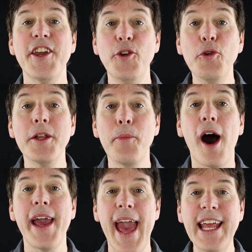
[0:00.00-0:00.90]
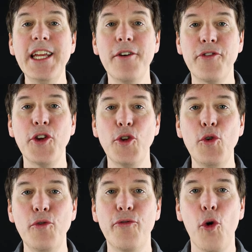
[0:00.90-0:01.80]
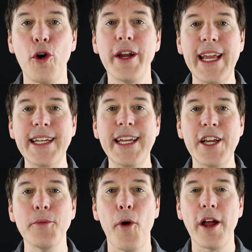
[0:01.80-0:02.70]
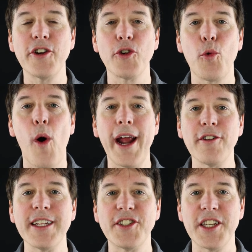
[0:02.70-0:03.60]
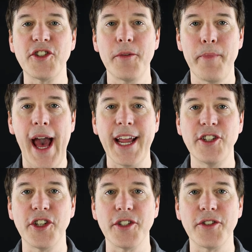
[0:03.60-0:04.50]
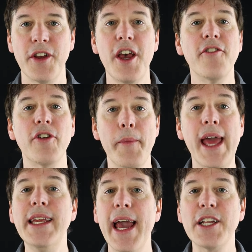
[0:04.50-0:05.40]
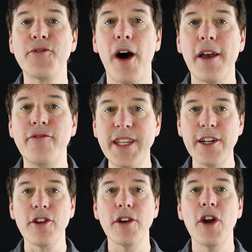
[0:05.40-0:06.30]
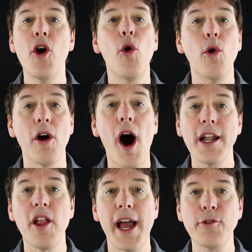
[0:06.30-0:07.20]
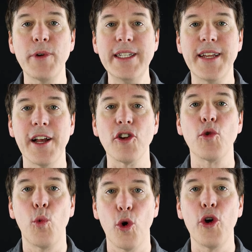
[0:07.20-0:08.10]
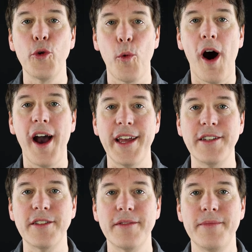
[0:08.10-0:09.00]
You can buy any of the U4 in-ear monitor wireless system packages from any Xvive dealer or online retailer worldwide.